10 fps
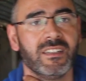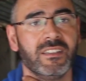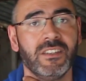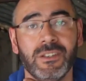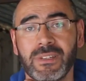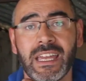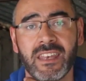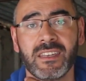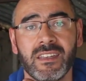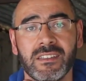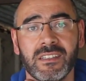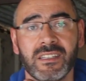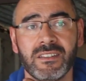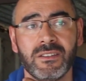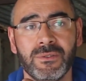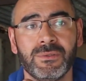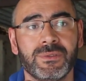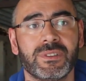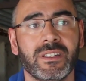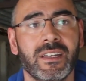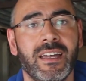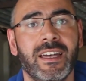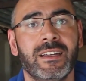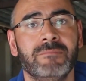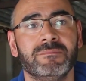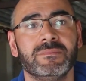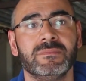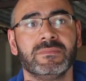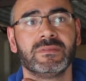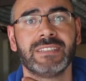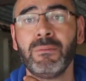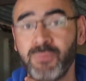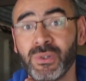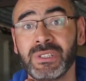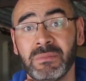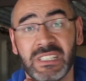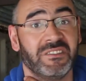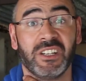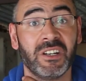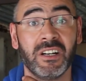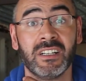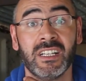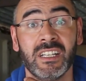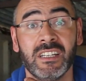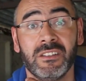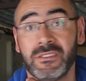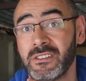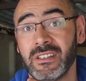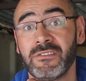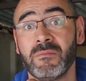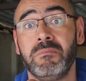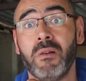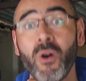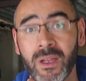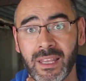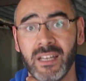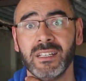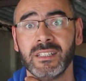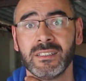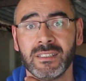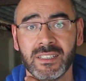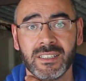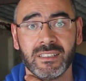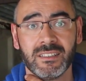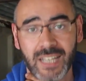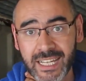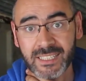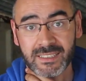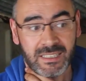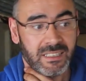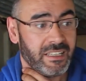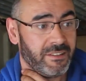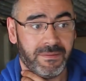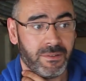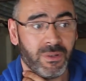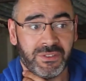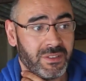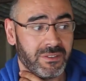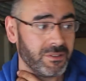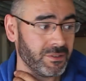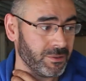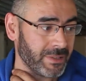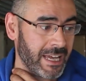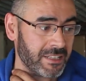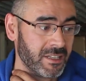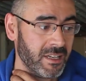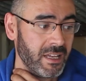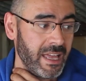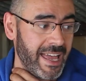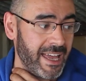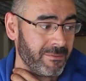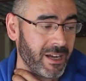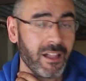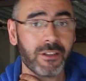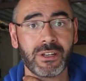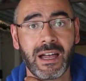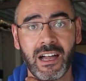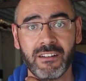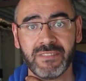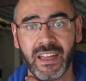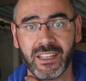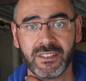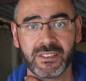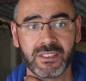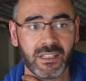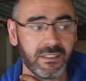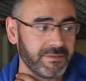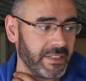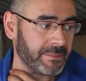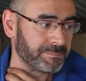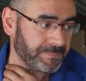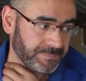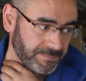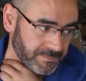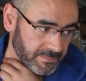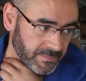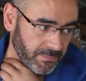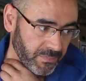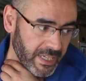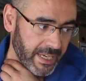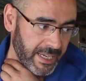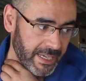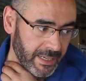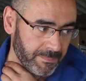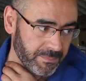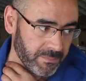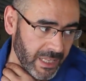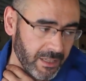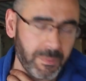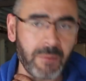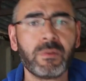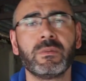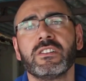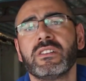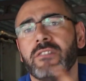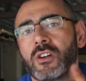You can use tap water, believe it or not. You just have to boil it, right? If you wanted to do that. I also have a silver. A lot of people put a silver